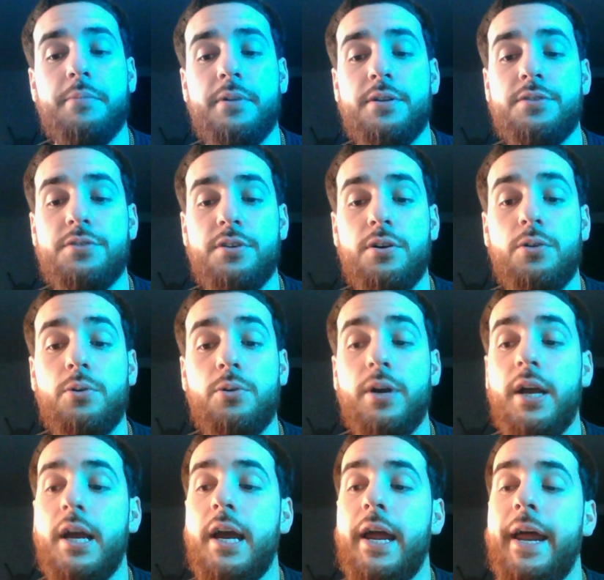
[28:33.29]
So
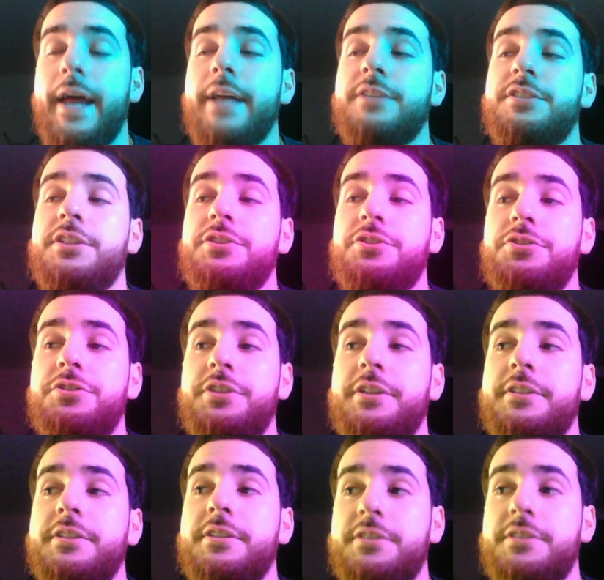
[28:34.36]
it's interesting
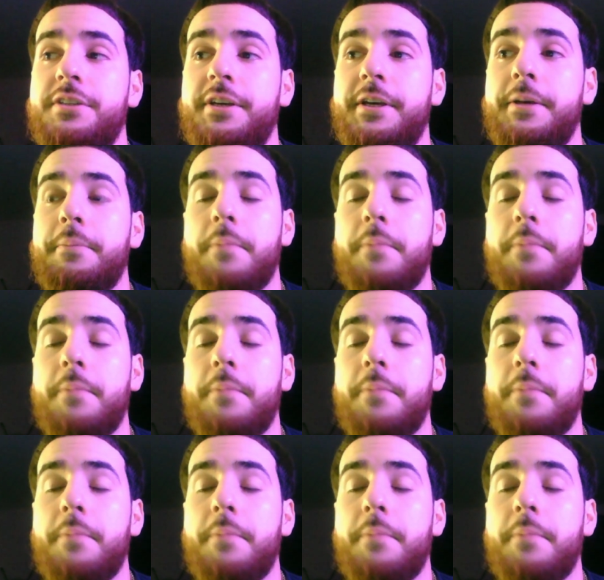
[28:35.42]
to see.